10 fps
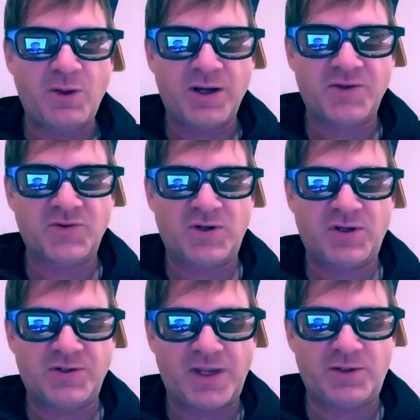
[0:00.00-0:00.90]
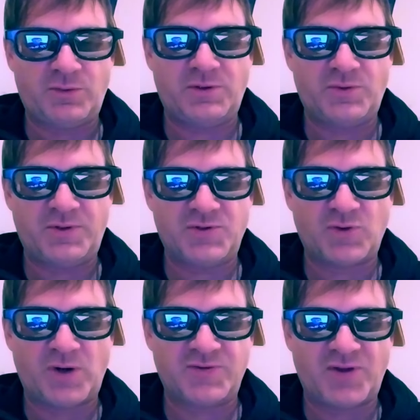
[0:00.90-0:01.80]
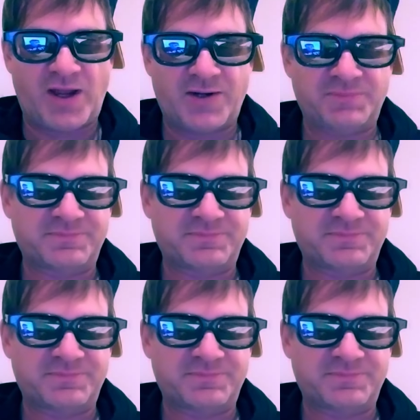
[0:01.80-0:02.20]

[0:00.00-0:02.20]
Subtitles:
is it going to take you to do this transaction?